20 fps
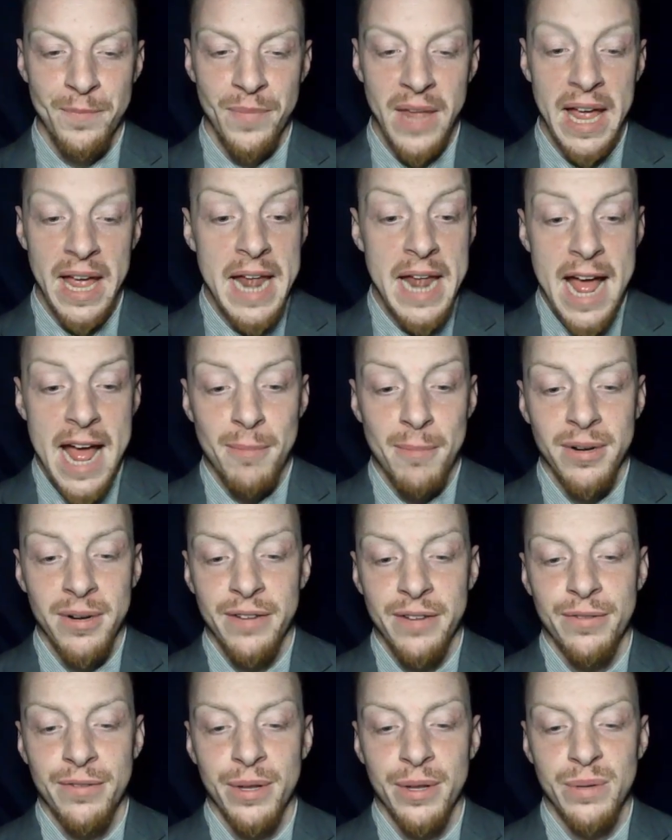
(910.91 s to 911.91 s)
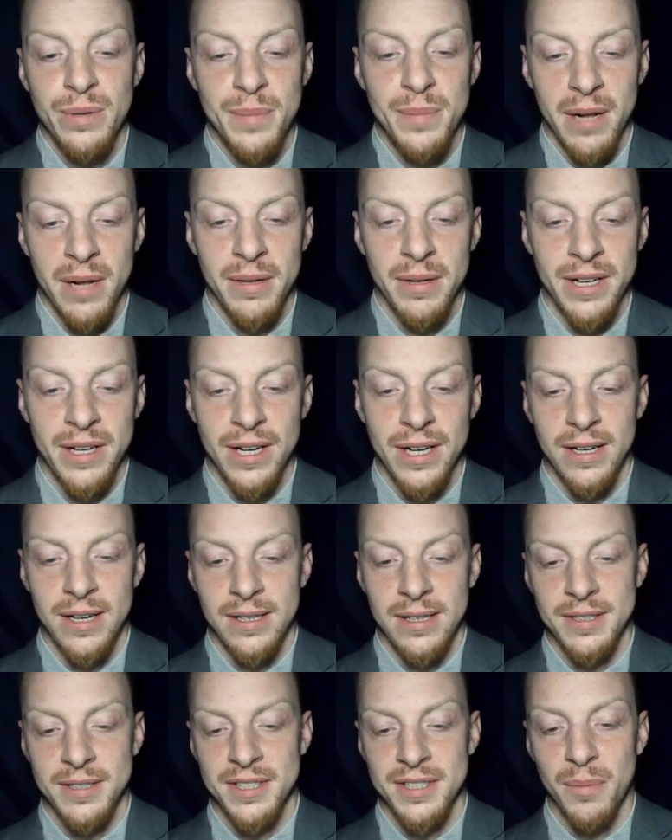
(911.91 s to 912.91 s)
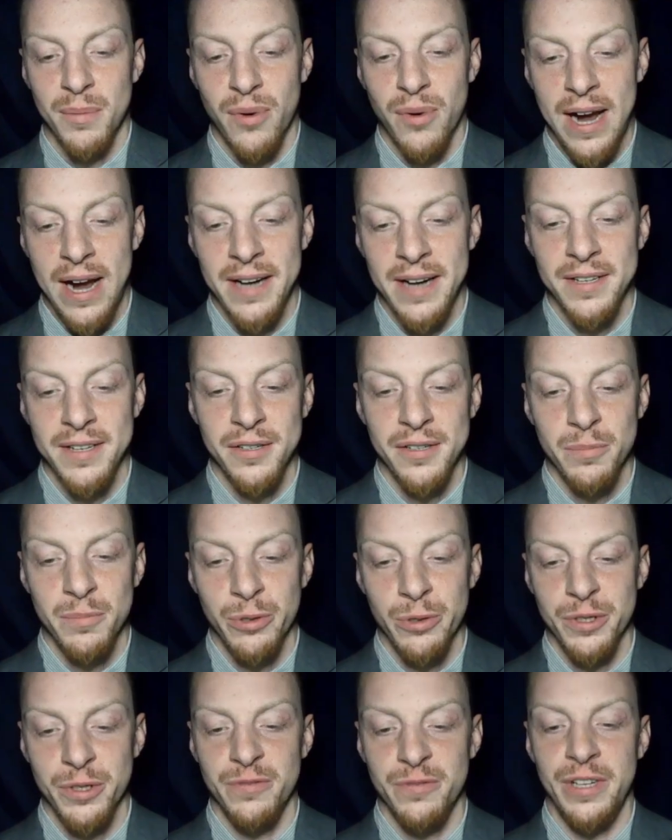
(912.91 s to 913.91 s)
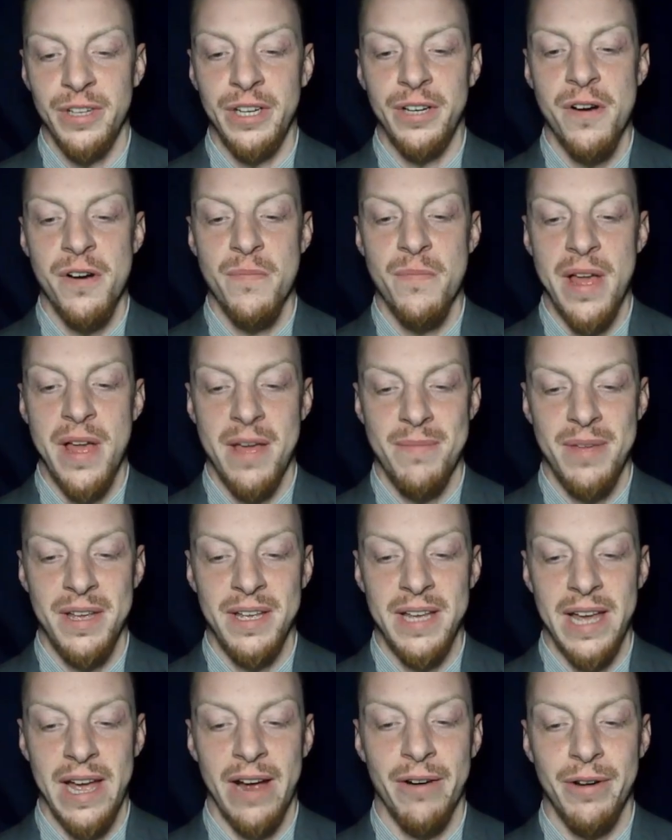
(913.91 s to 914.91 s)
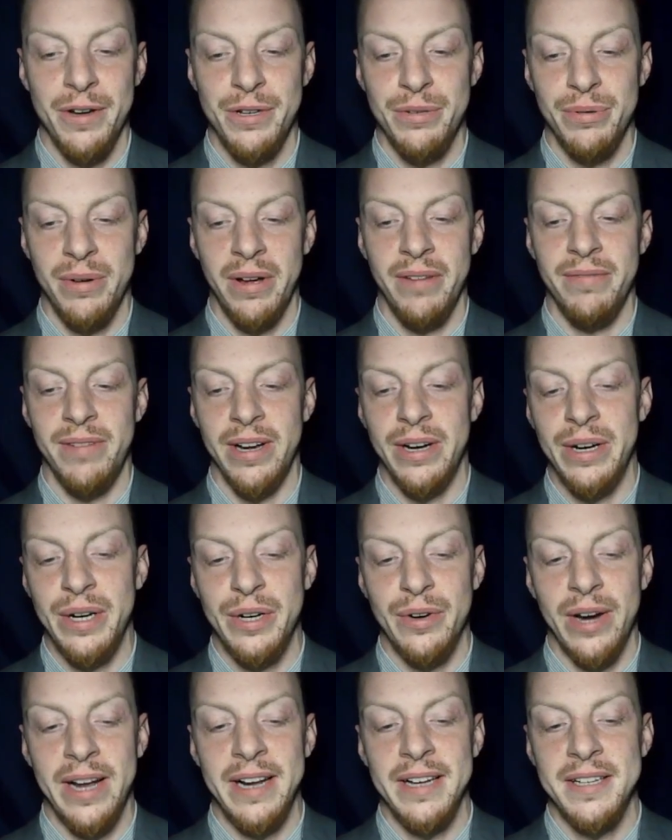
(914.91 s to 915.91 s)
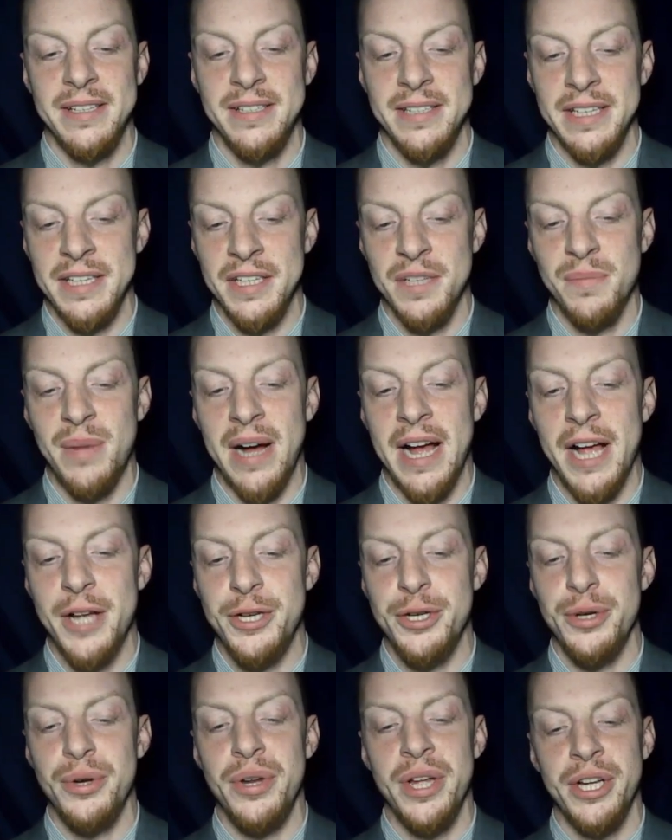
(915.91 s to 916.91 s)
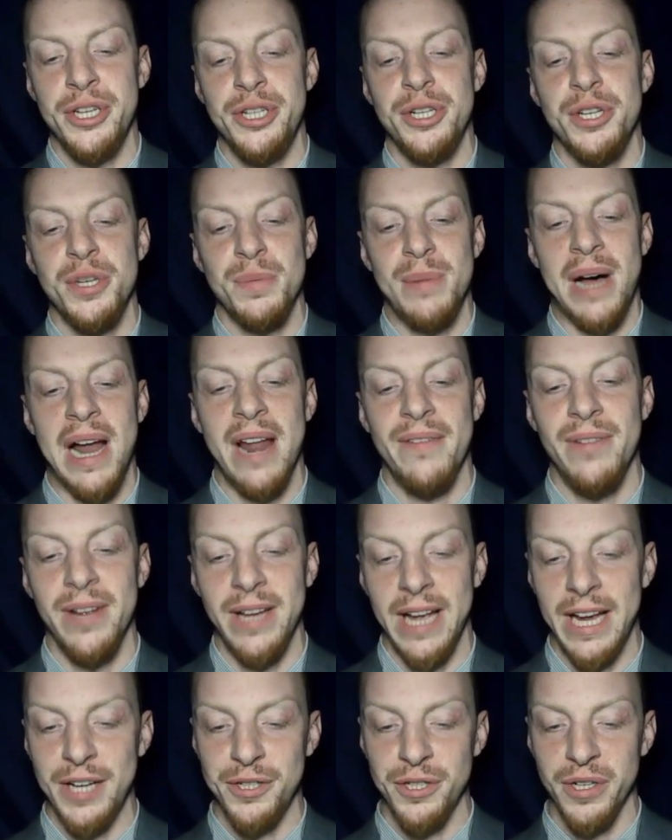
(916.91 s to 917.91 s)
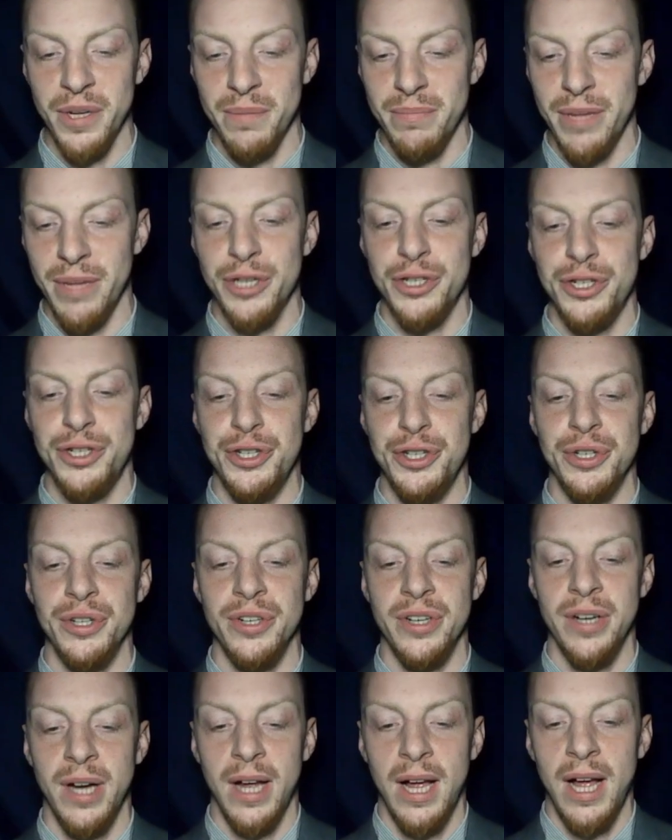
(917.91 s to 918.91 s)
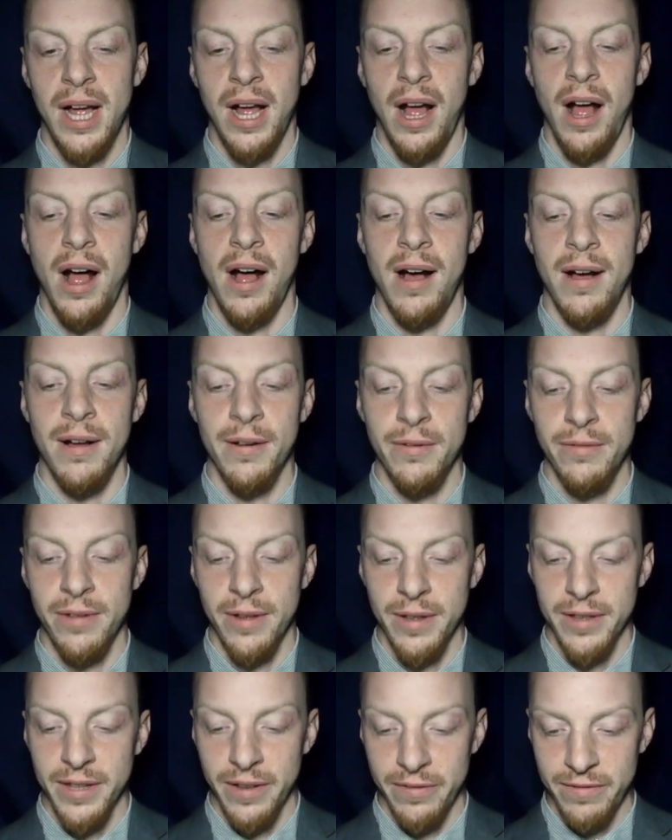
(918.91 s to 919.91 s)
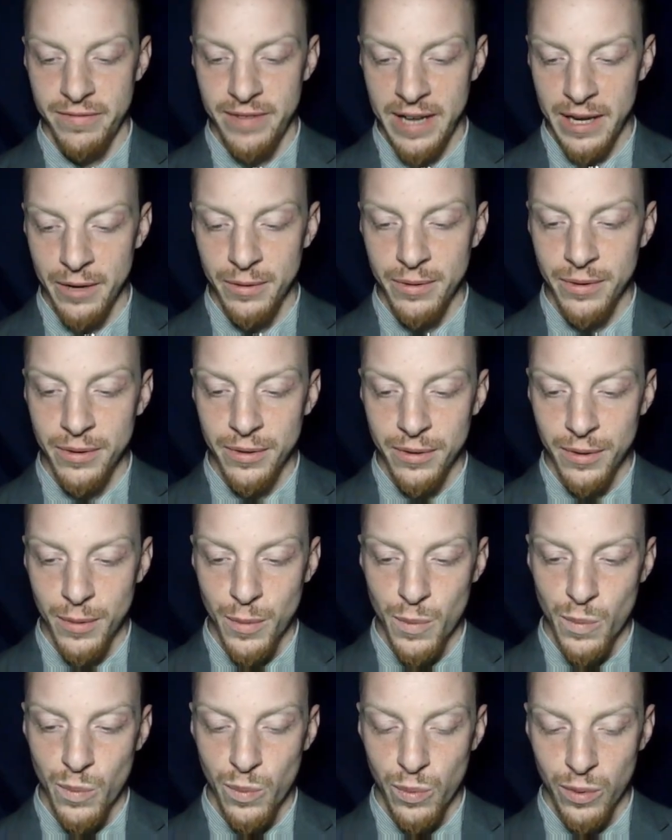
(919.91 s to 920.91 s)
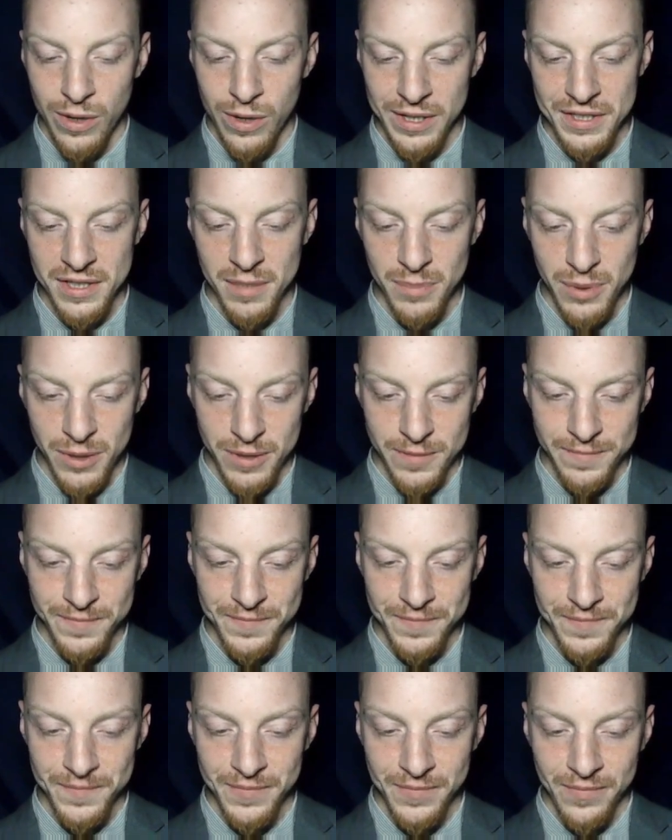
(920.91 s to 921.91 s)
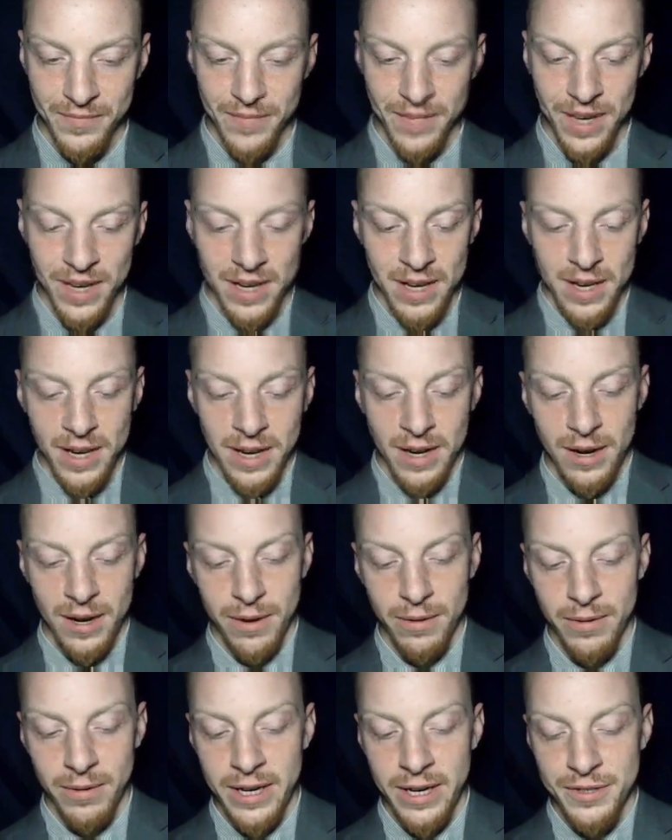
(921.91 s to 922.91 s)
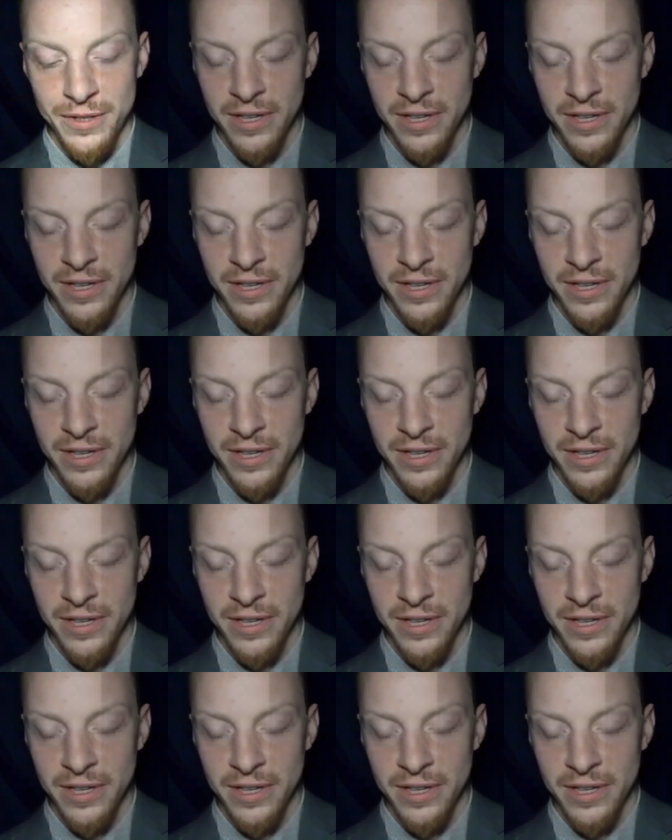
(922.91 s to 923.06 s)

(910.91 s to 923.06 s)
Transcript: And happily for the Republican cause, the practicable sphere may be carried to a very great extent by a judicious modification and mixture of the federal principle. Alrighty, so